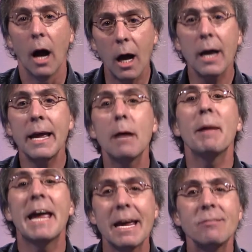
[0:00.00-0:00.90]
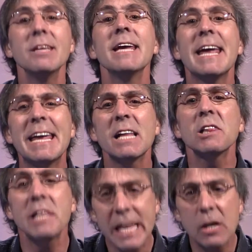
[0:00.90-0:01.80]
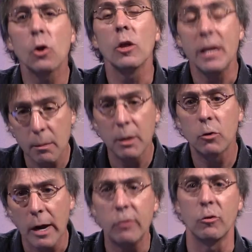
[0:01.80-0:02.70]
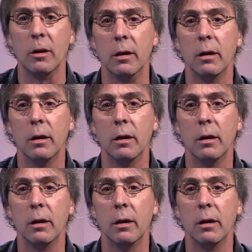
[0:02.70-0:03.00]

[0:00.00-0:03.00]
I am anti-illegal immigration.